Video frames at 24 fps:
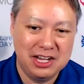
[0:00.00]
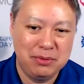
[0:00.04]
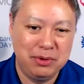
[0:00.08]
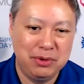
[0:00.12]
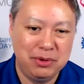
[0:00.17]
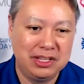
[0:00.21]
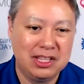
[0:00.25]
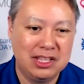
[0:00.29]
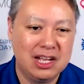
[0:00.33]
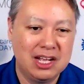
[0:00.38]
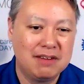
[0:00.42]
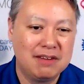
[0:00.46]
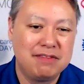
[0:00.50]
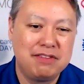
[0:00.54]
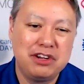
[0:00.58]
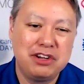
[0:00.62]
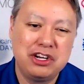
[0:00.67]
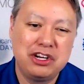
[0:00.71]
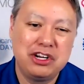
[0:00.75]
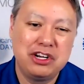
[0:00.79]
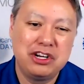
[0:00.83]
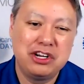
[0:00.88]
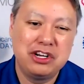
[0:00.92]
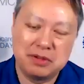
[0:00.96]
we'd love for you
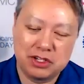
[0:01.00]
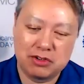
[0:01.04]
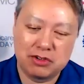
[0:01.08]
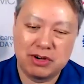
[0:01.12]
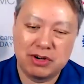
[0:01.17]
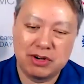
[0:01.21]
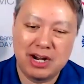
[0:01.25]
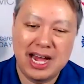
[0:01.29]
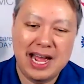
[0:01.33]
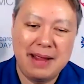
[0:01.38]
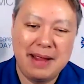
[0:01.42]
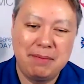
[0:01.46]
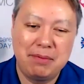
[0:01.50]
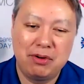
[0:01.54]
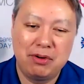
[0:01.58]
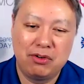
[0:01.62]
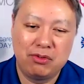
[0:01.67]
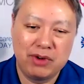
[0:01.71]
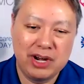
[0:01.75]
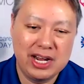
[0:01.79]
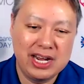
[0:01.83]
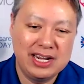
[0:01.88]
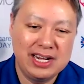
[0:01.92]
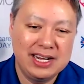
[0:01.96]
to subscribe,
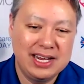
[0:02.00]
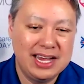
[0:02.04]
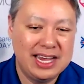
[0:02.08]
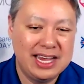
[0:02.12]
rate,